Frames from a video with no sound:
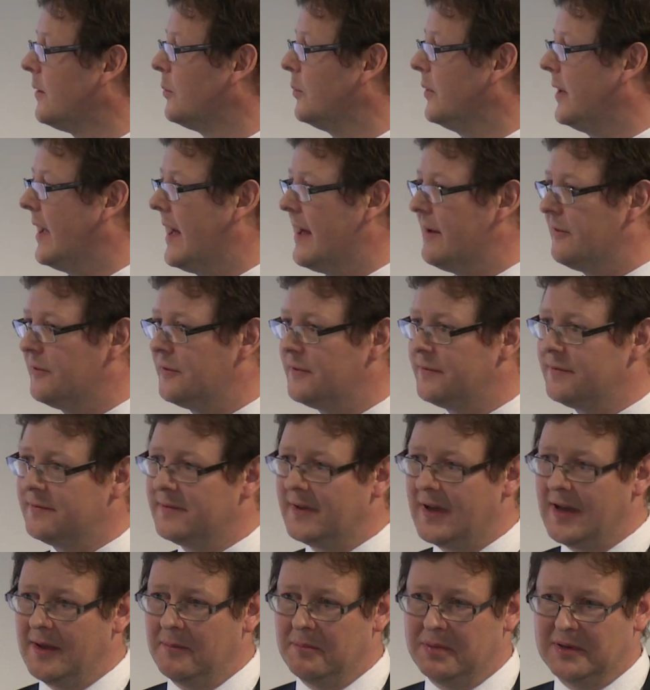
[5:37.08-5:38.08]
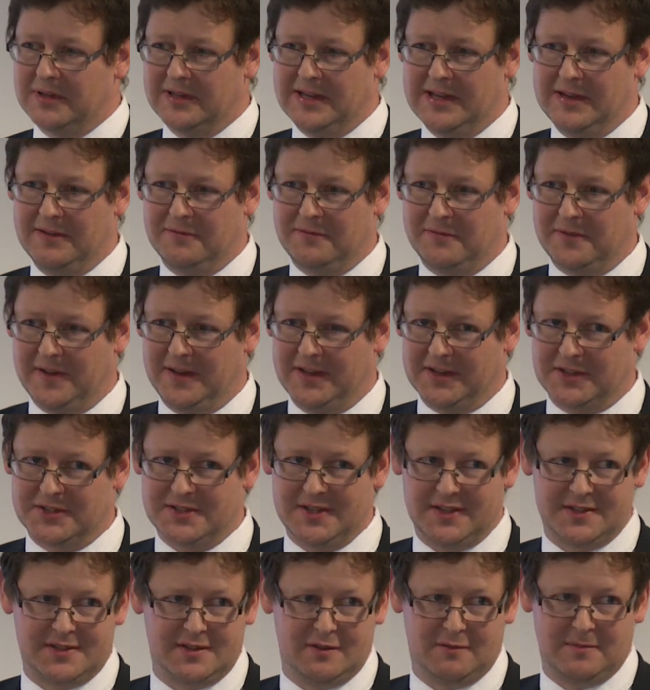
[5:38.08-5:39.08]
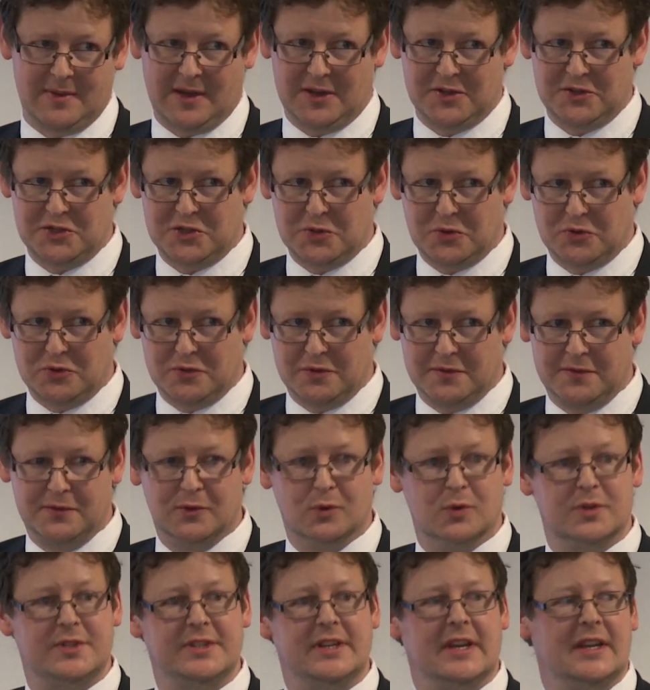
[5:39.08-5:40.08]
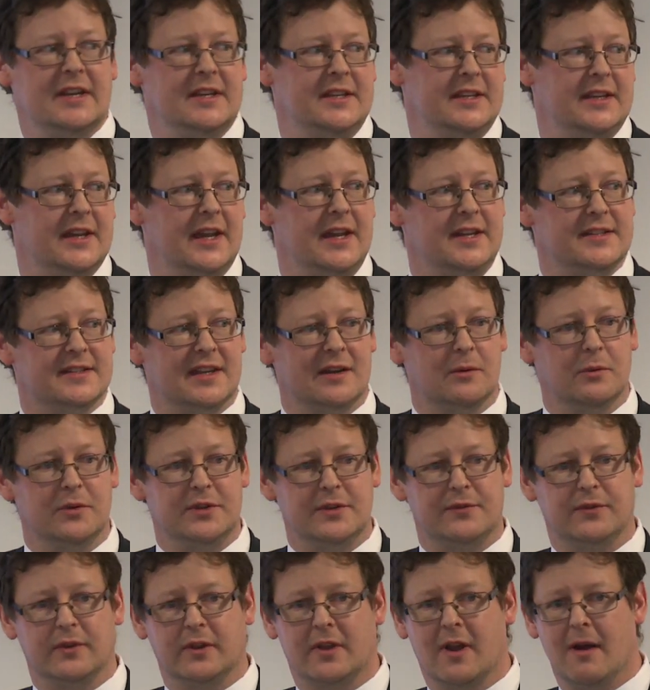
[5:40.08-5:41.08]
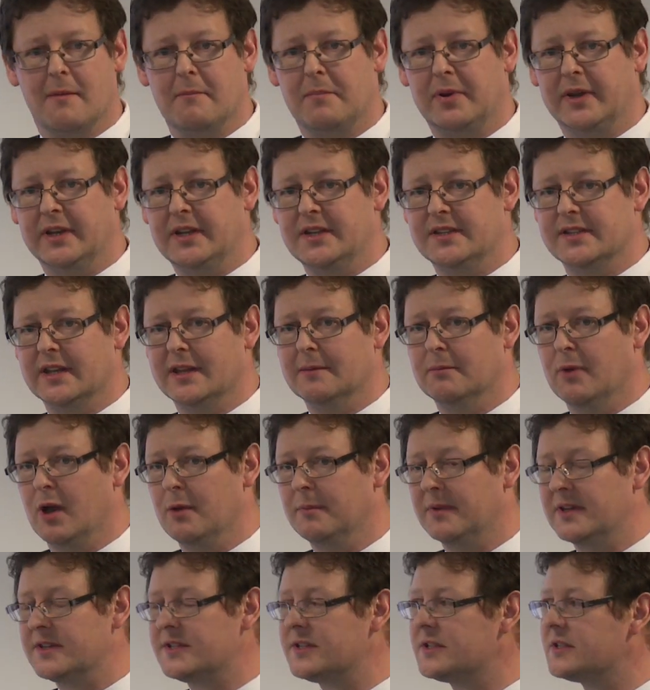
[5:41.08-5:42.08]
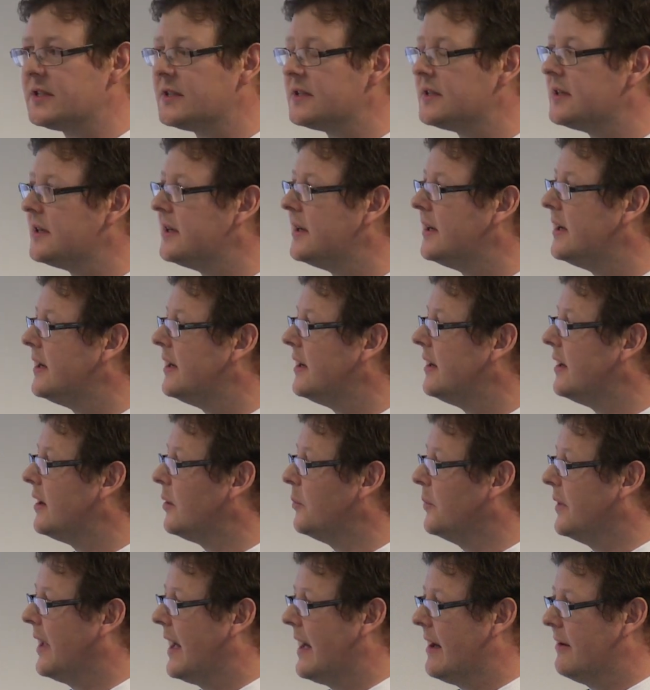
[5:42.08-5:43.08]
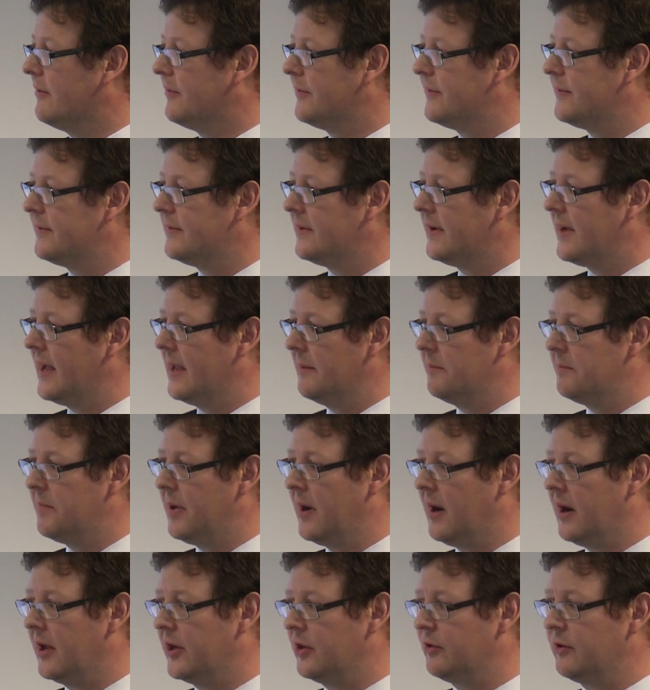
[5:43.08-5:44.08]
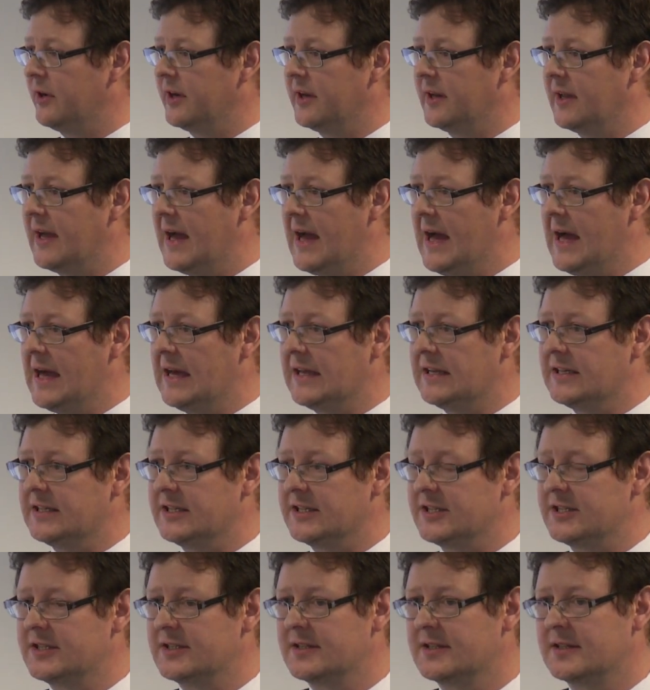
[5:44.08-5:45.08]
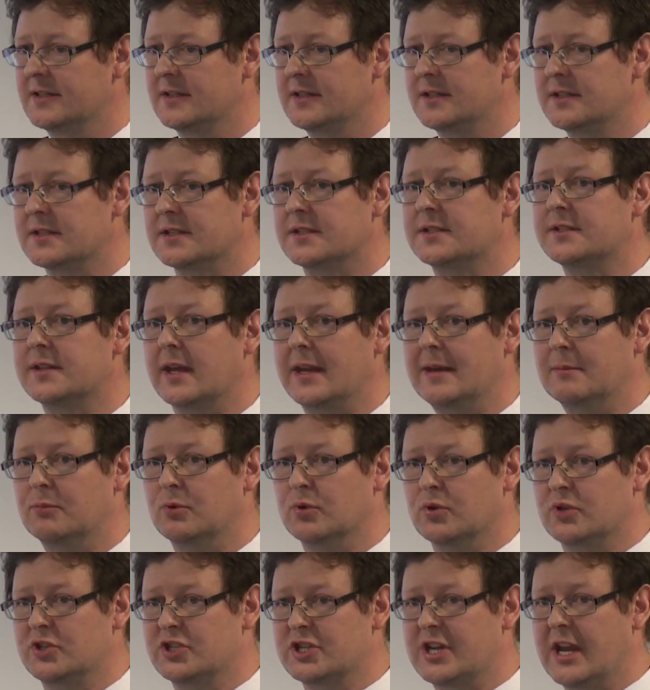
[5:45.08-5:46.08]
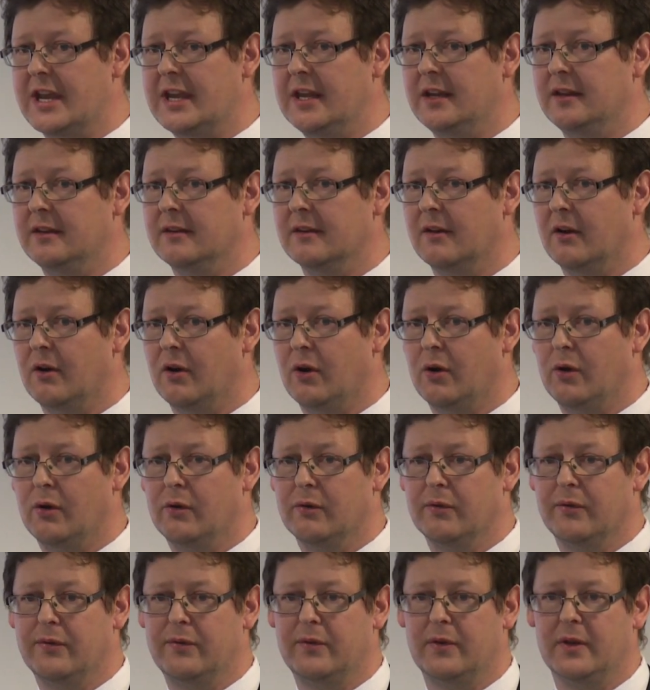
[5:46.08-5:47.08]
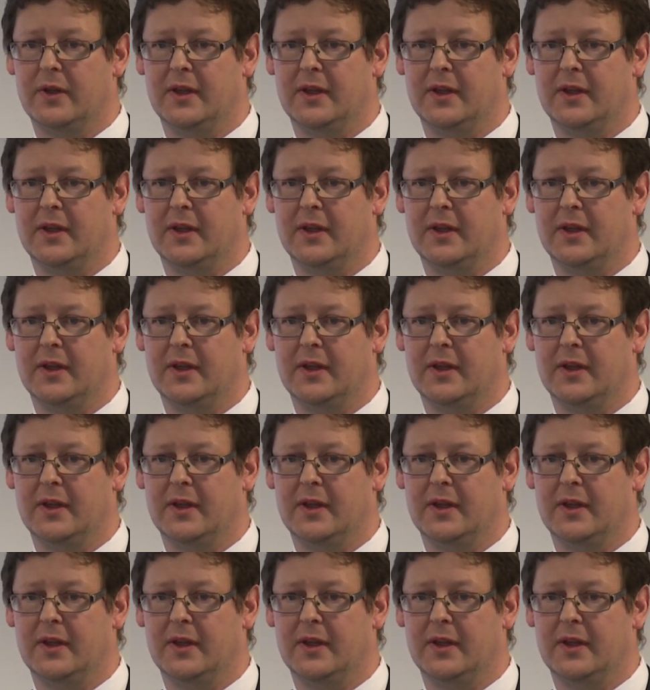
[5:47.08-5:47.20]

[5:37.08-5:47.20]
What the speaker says: We have, I believe, in excess of about 240 NDAs out with different companies at the moment. And we have a partnering and sustainable chain of